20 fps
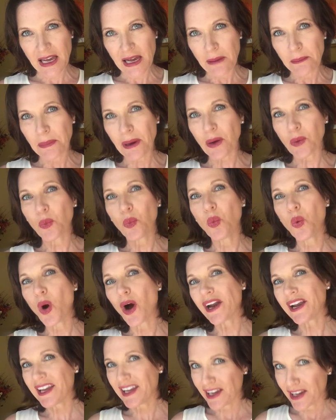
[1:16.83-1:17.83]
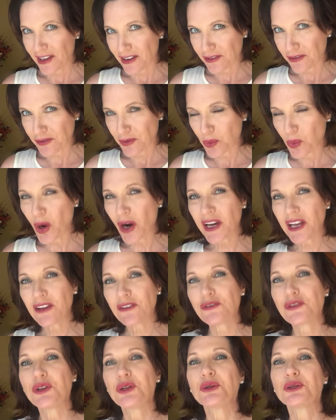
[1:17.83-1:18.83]
But what
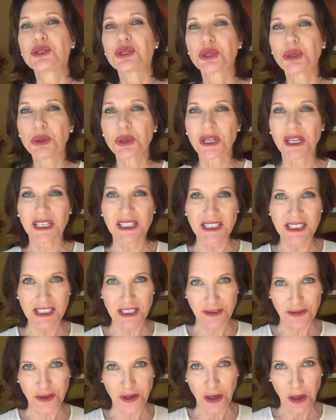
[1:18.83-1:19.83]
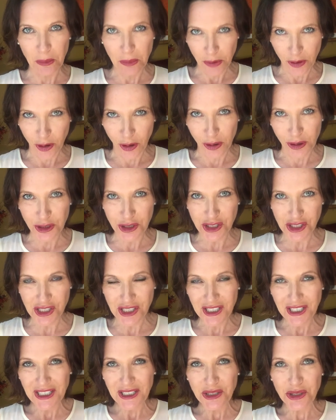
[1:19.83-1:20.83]
if you took a different approach
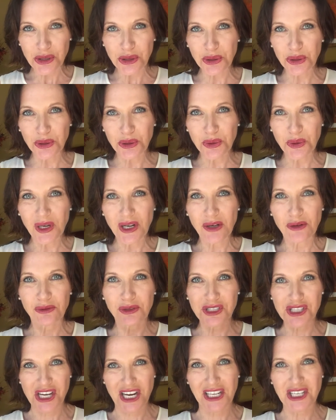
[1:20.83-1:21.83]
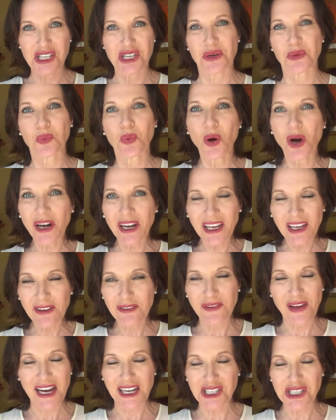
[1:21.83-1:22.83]
to rejection? What
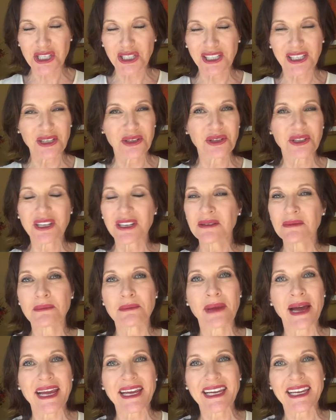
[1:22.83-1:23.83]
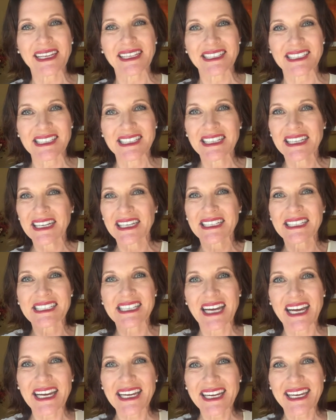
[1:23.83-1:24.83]
if actually you didn't make it and
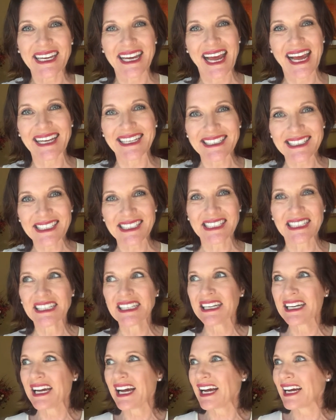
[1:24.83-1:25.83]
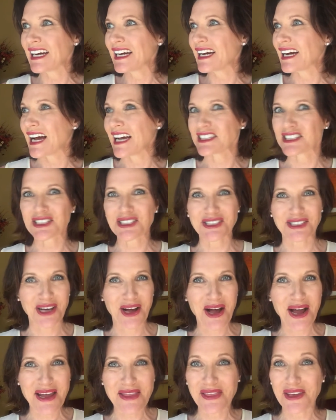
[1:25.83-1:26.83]
take it as a
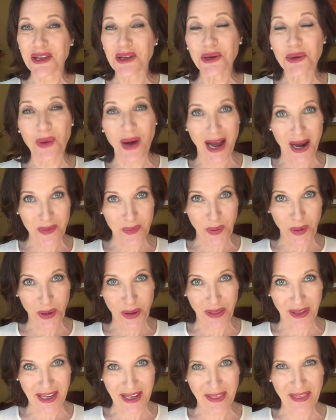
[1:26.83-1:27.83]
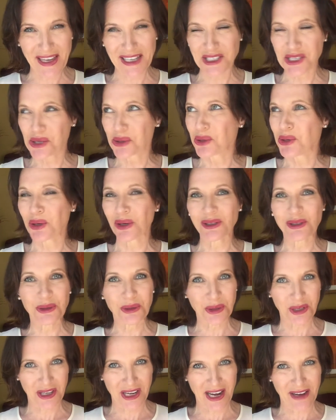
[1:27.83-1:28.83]
sign that you aren't worthy, that you're not
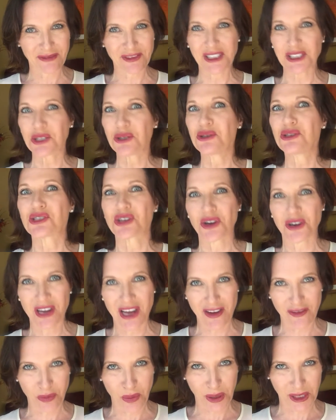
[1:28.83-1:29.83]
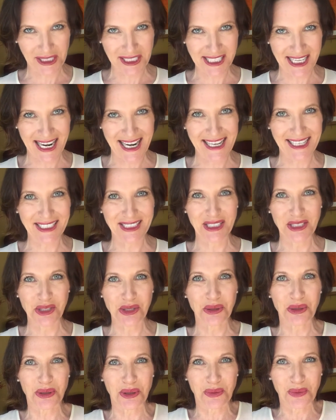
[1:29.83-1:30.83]
good enough, that you don't have what it takes, that
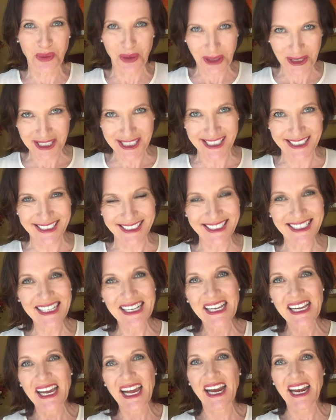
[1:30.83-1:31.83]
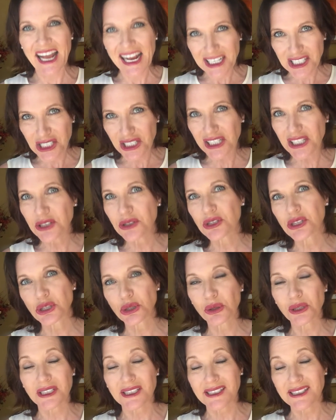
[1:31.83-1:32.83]
you're not wanted, and actually you
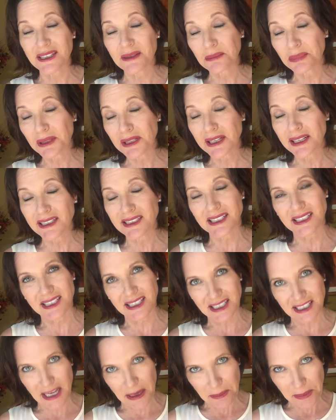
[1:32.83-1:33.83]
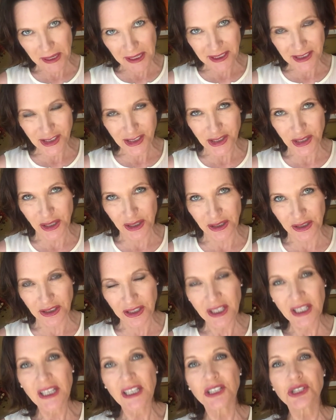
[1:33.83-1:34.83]
saw it simply as a stepping stone
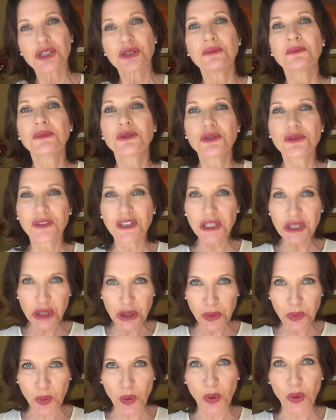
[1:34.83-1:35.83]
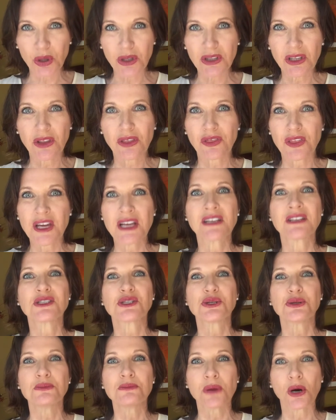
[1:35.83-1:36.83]
to moving toward the
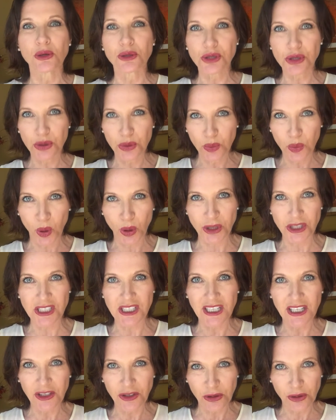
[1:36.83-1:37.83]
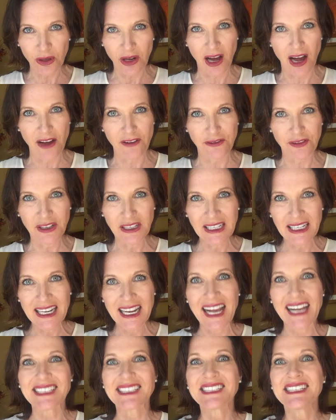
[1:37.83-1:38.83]
things you most want in your life,
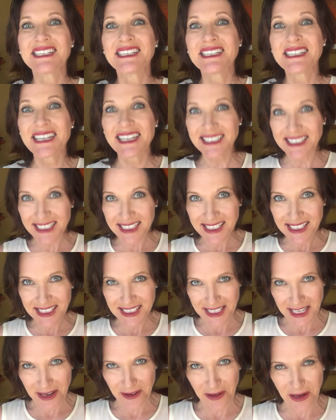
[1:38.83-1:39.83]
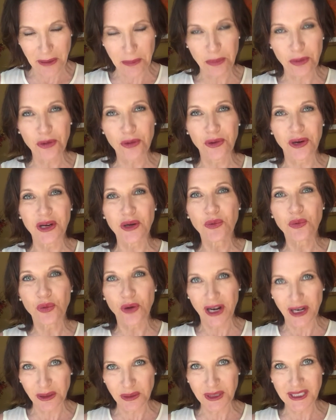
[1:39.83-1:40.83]
as a necessary
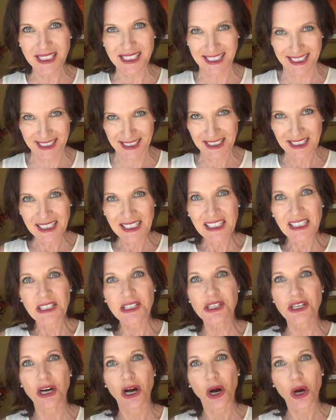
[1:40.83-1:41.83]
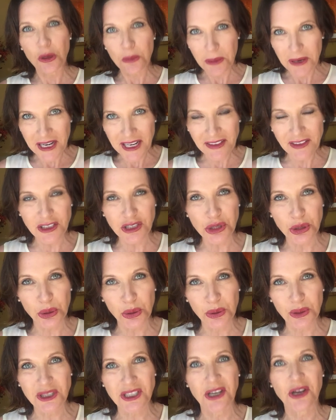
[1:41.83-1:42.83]
prerequisite to opening the
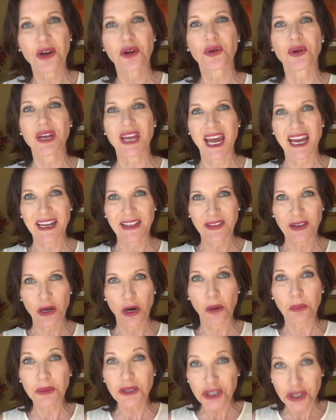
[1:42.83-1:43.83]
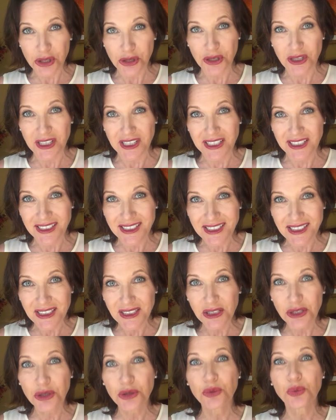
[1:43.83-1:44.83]
doors and creating the opportunities
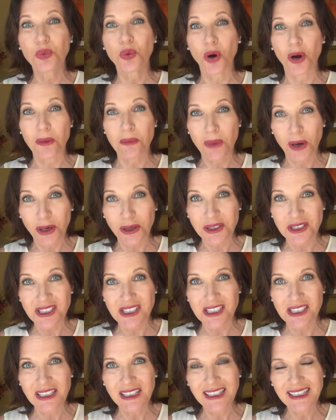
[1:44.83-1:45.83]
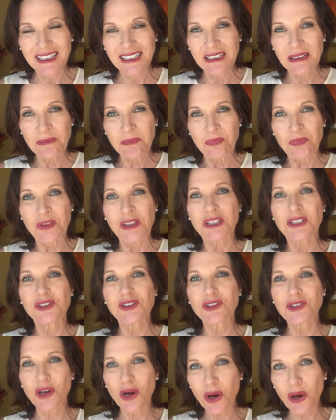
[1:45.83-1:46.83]
you want most?
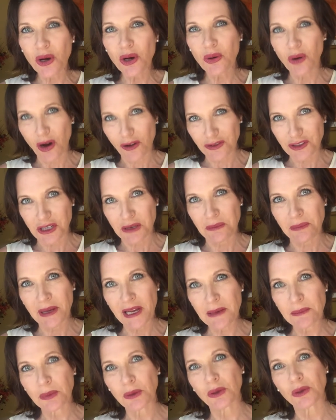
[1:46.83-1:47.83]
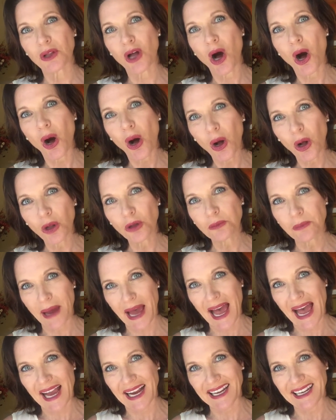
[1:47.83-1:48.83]
So often people hold
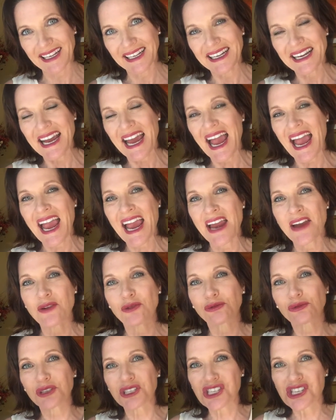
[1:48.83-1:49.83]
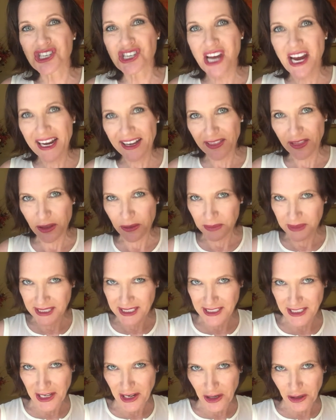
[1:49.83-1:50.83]
back and reject
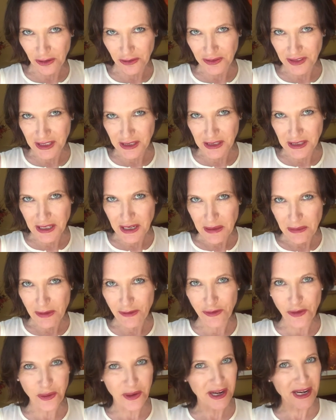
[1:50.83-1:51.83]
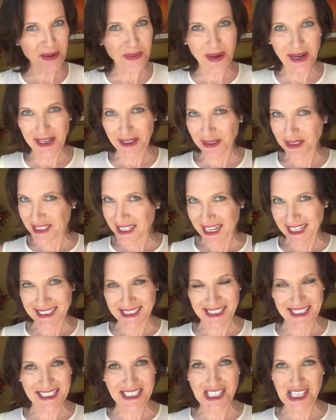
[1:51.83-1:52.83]
themselves before anyone else has
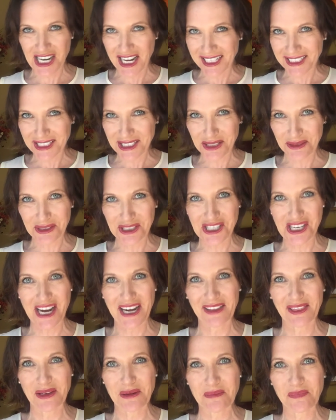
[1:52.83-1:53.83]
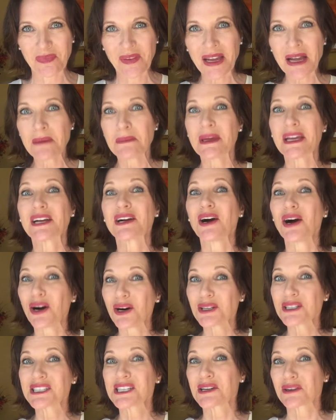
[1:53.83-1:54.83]
a chance to reject them
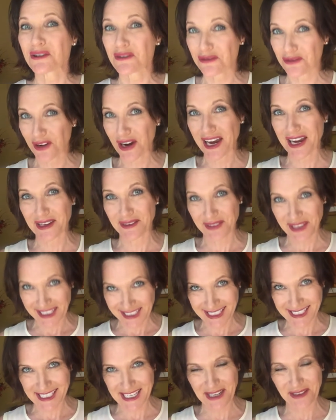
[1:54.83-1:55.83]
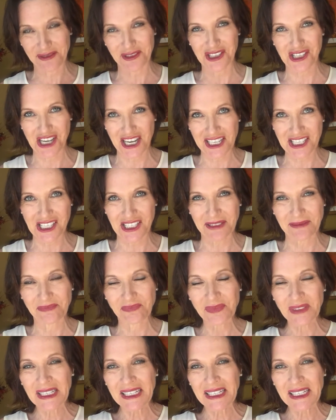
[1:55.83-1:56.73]
because they're afraid of that sting of rejection.